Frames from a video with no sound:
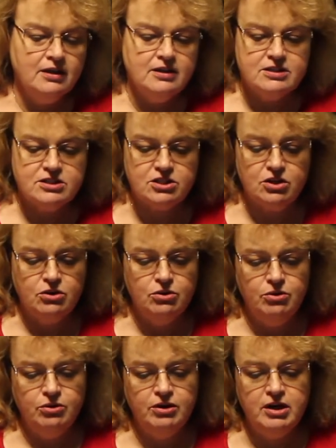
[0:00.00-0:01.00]

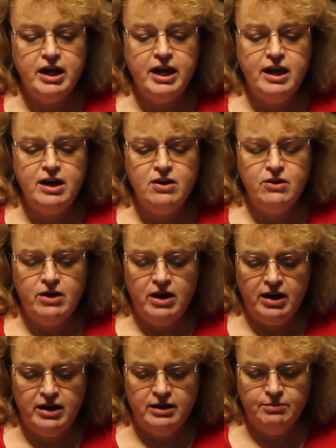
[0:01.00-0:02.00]
So now
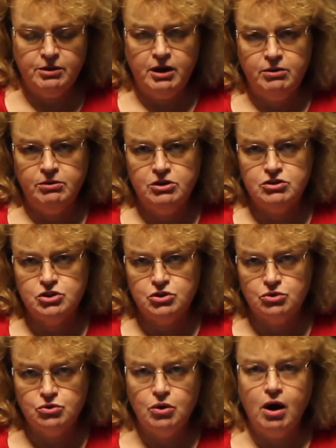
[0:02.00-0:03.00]
I am going
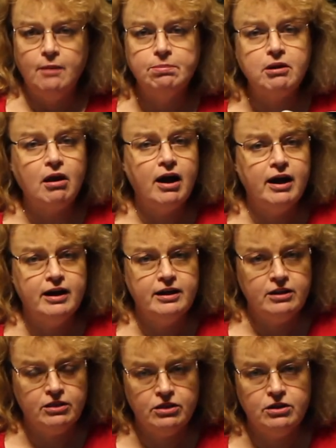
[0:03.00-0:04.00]
to
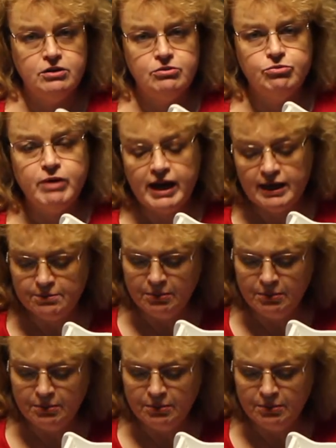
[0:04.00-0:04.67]
apply the red